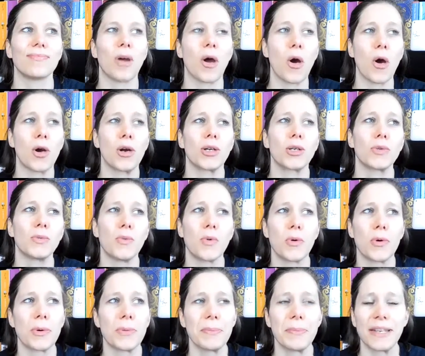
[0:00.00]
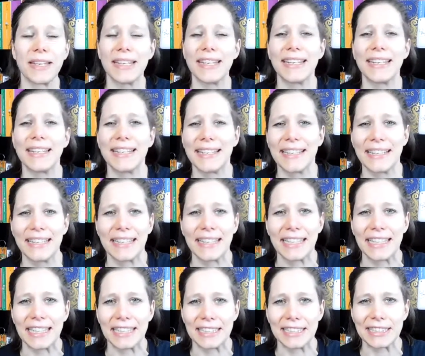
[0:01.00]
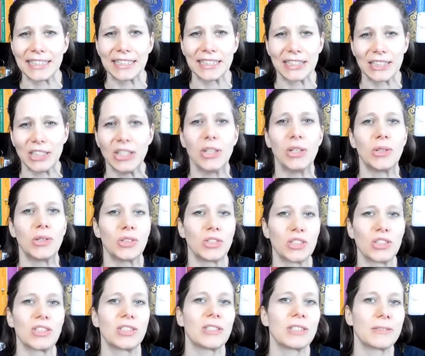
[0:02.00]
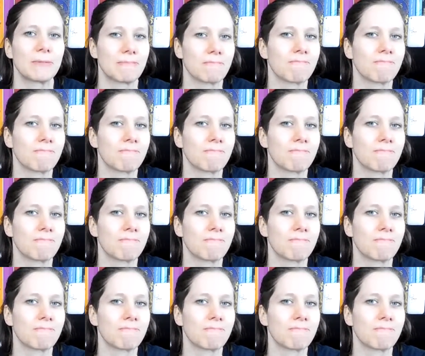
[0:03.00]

heartwarming, and you know, just...